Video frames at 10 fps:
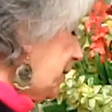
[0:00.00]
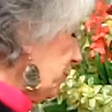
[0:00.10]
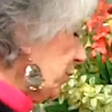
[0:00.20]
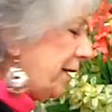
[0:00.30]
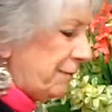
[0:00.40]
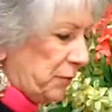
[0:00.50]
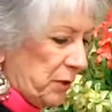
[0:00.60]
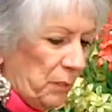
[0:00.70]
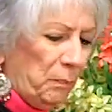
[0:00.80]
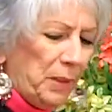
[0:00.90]
I'm ready for
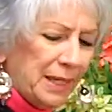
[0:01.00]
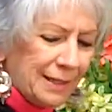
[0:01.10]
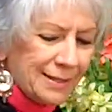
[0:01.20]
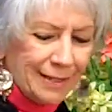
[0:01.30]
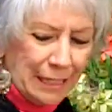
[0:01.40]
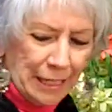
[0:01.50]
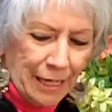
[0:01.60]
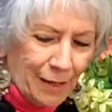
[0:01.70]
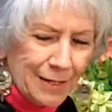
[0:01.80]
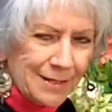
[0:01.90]
the pinks and the
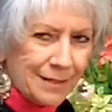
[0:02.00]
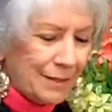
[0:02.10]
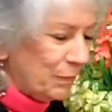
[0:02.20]
yellows and the